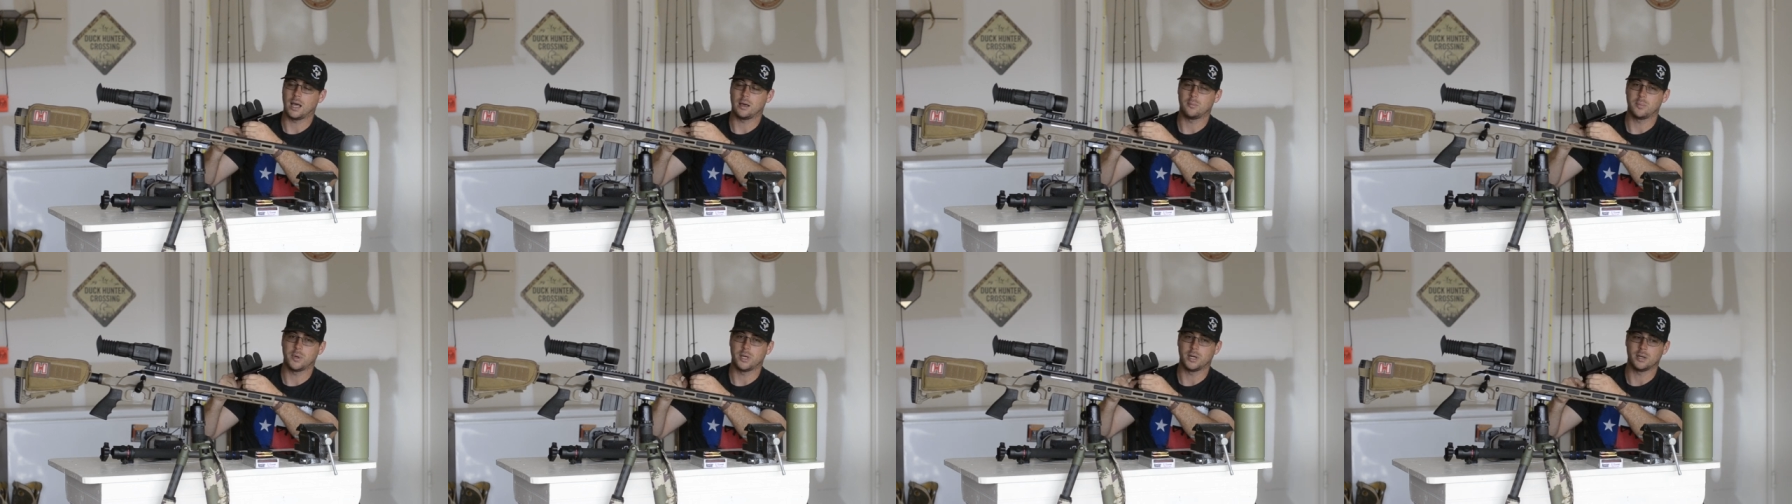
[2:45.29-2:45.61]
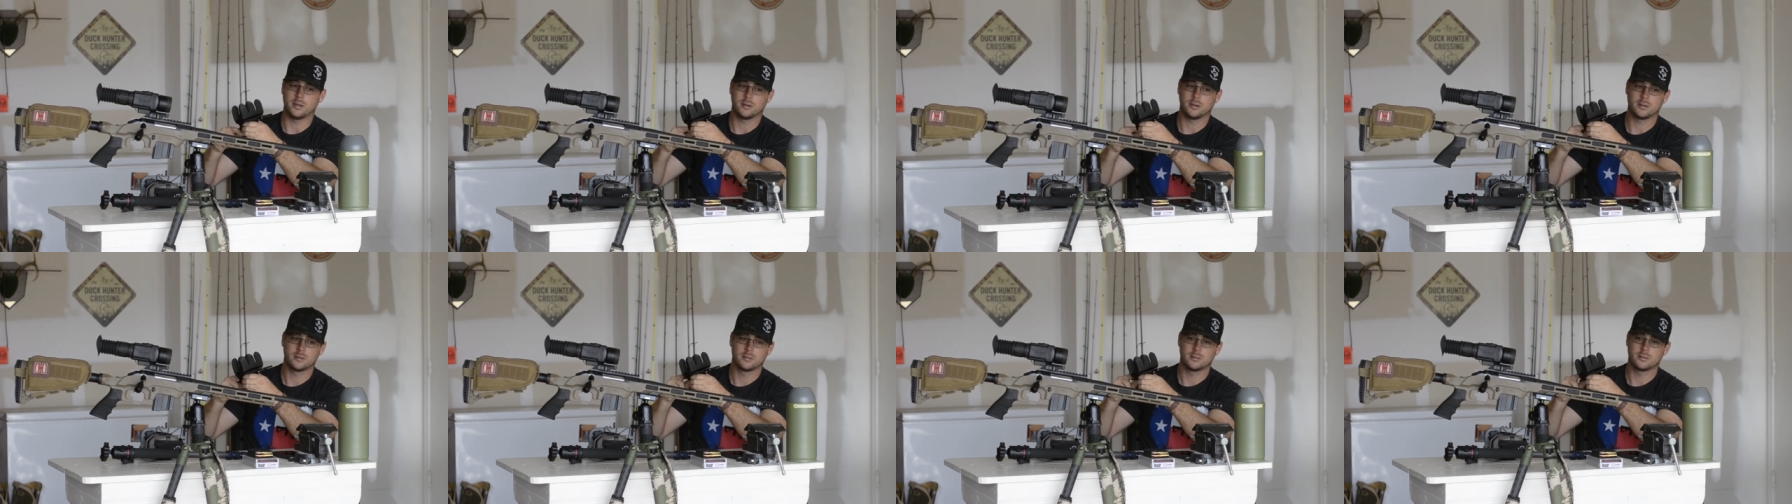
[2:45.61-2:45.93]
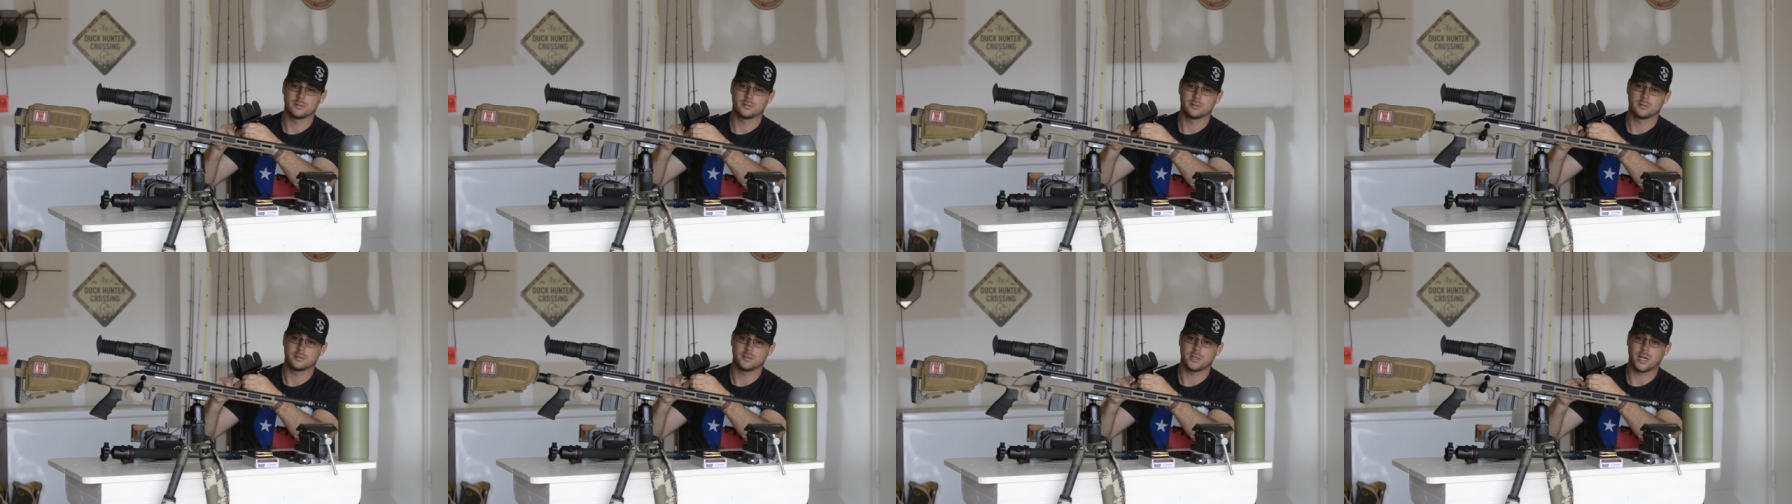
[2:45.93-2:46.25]
I like it a
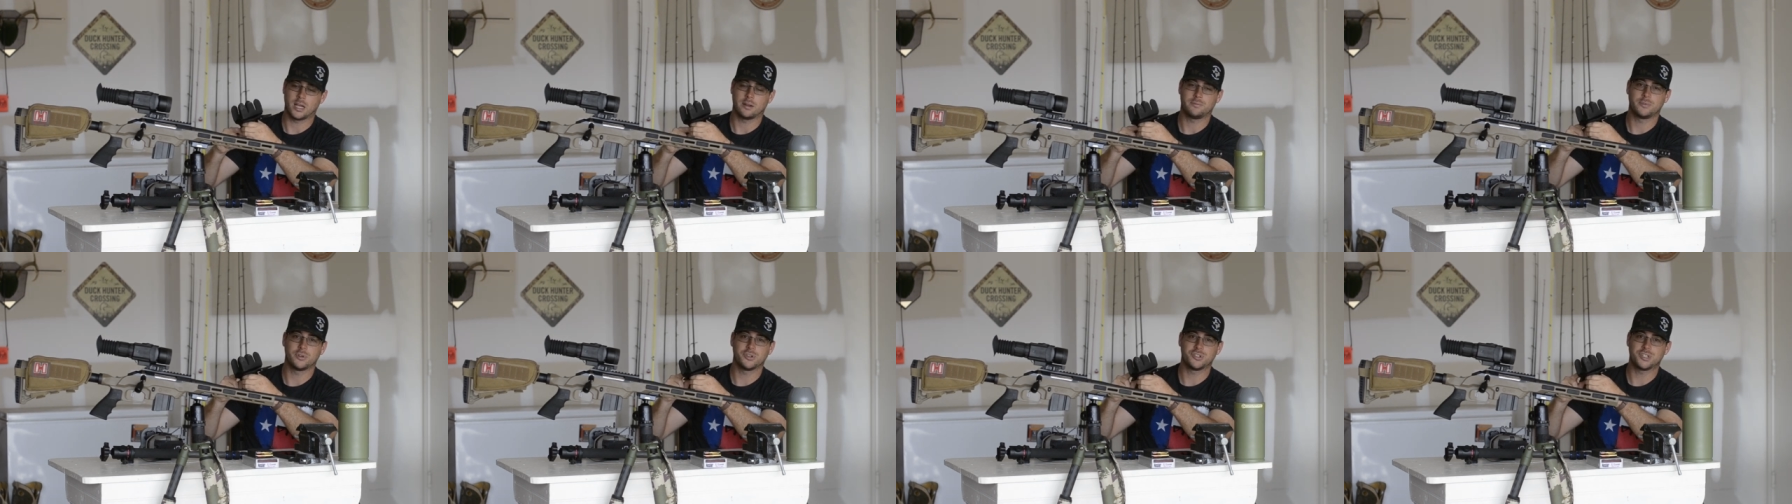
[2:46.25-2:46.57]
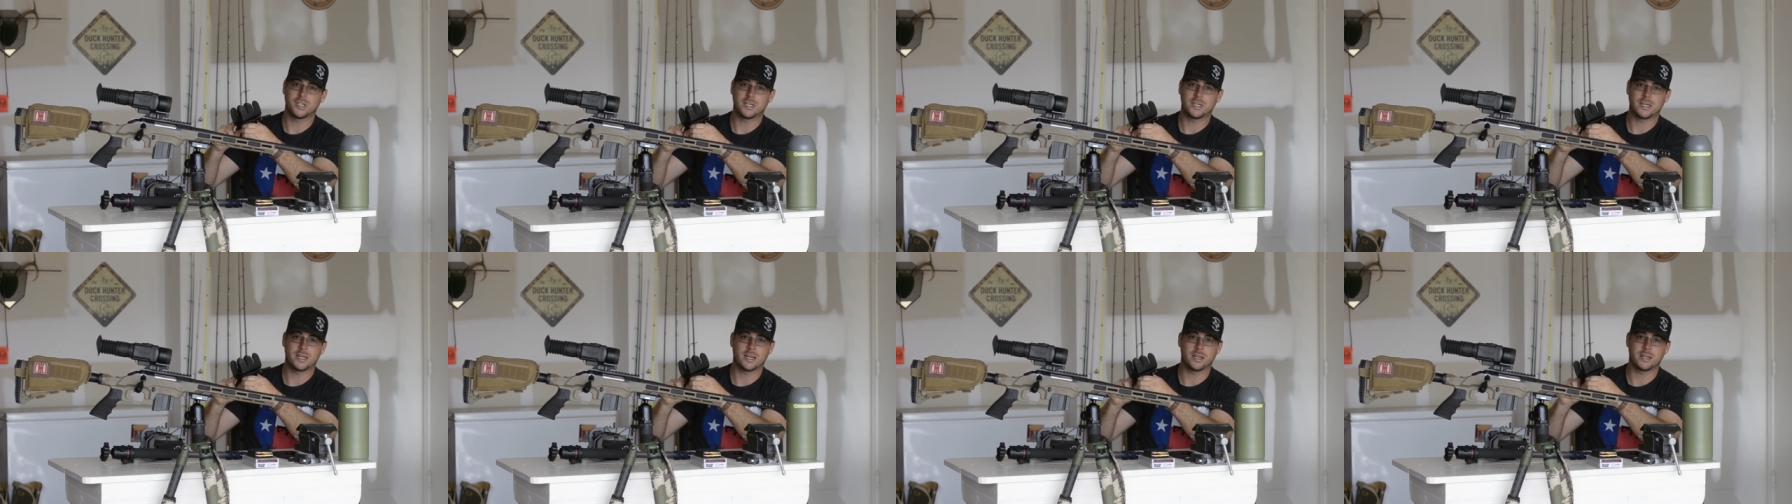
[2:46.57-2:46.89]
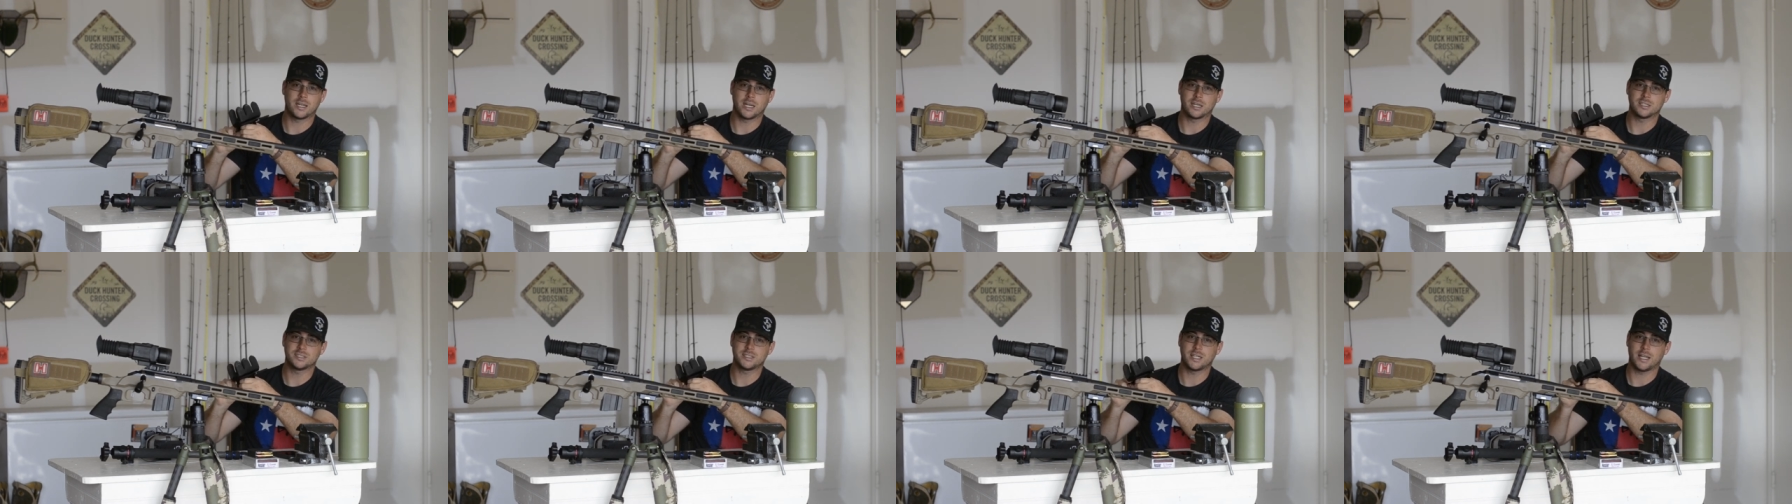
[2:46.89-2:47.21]
lot better. Now,
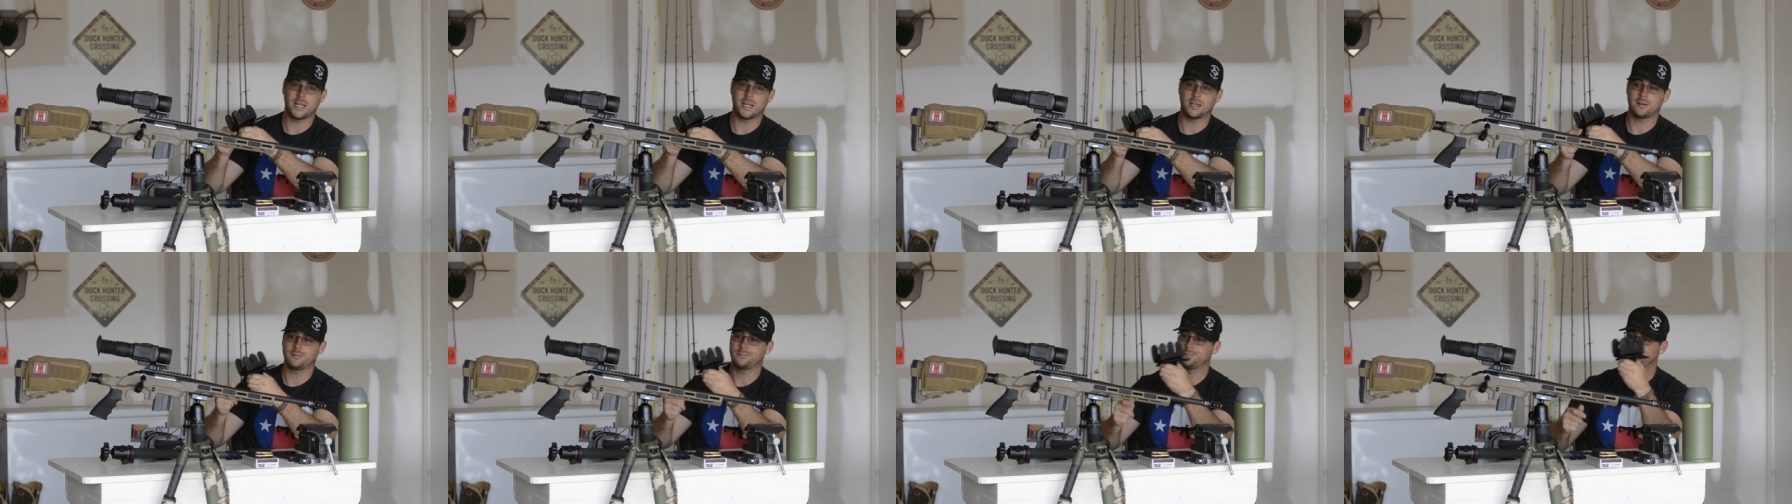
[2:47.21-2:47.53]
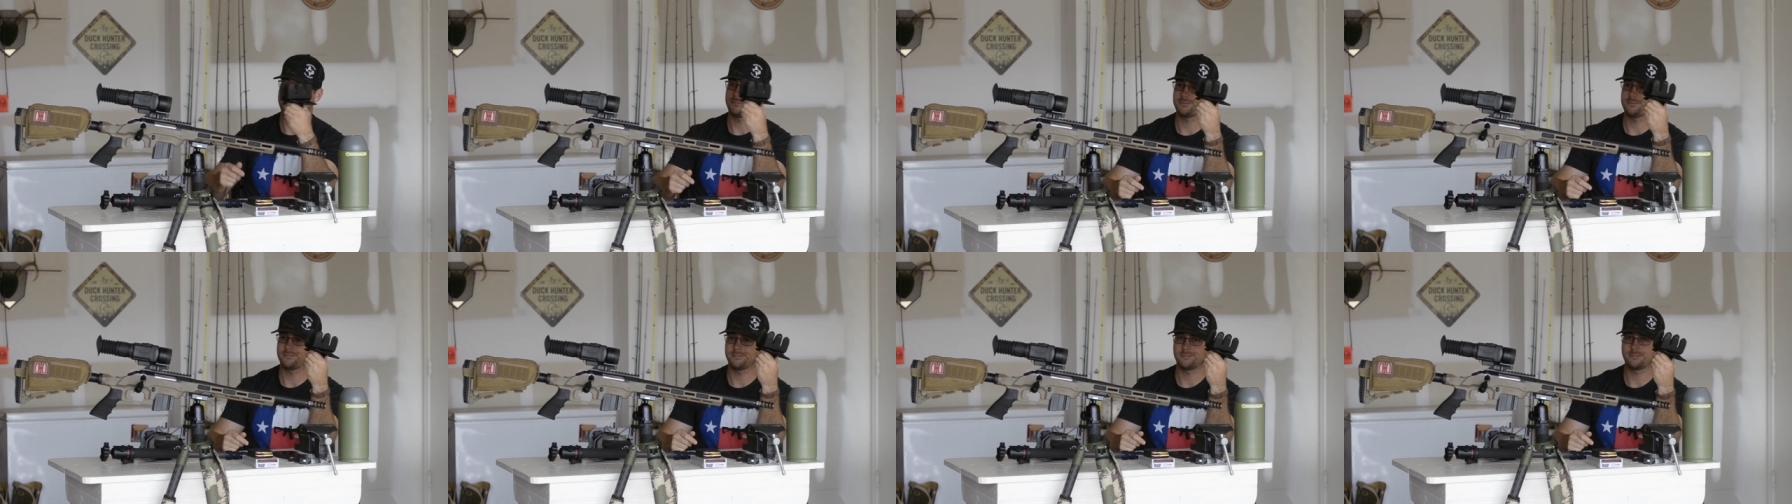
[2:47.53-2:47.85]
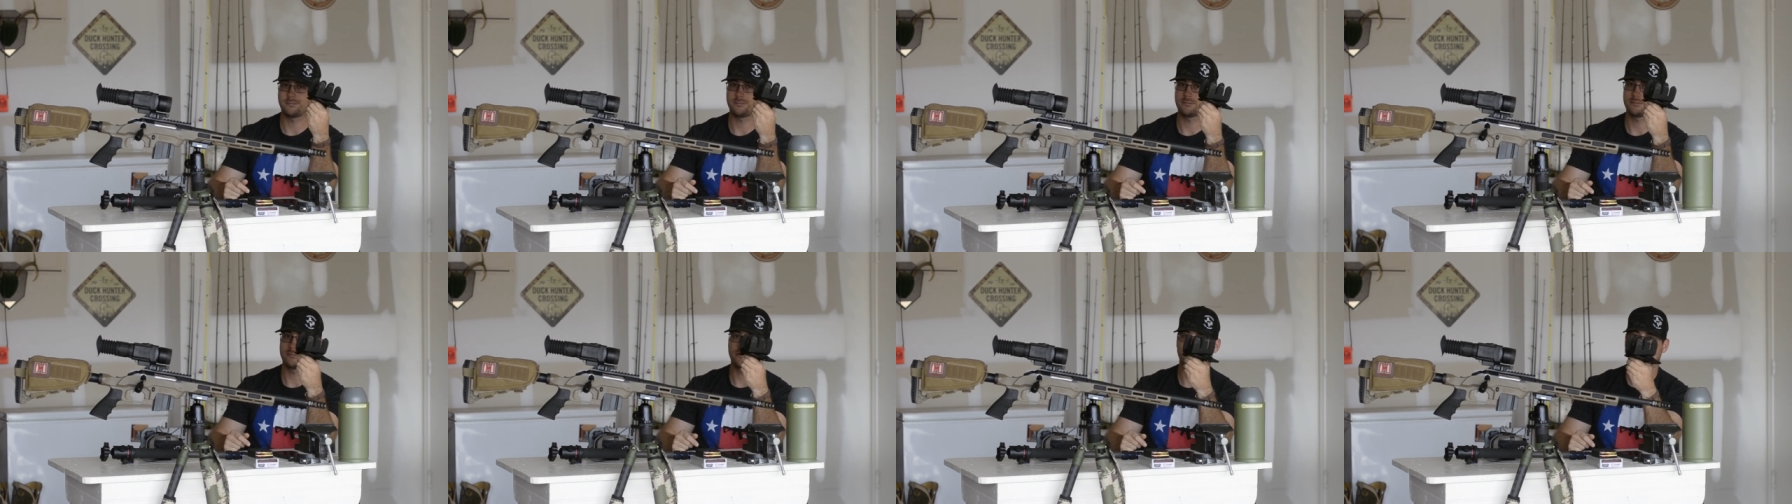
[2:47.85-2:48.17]
if you're sitting in a deer
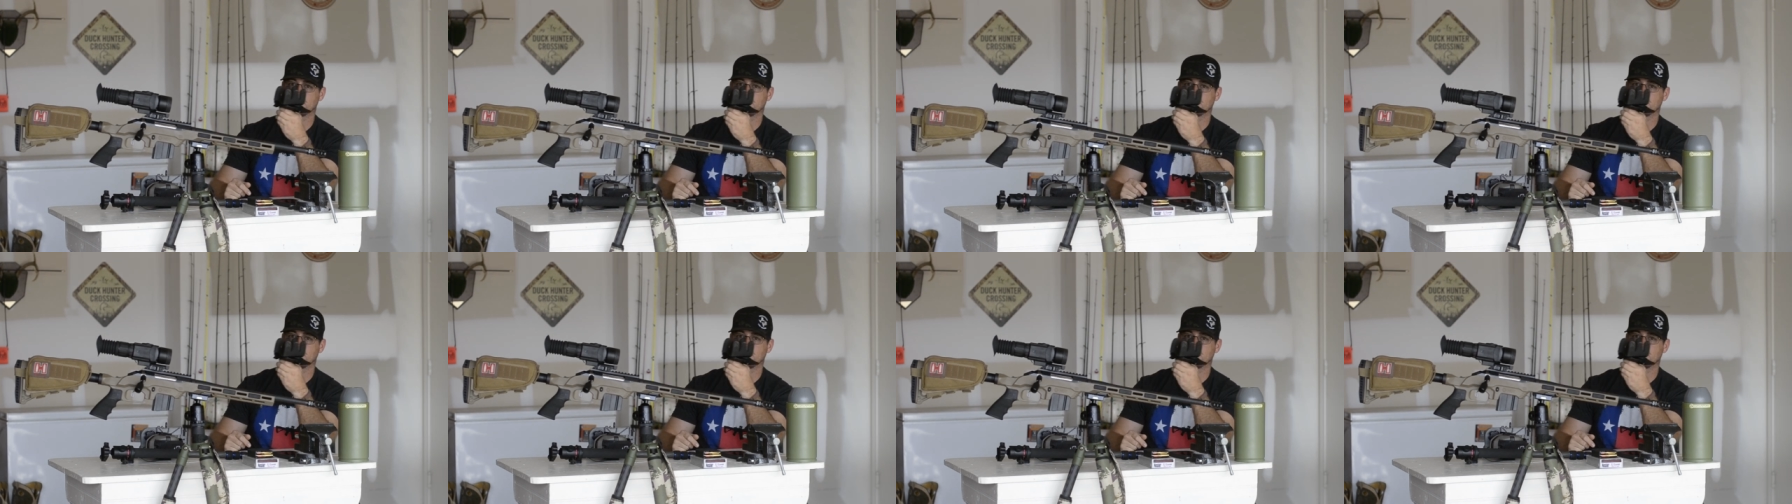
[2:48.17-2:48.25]
stand,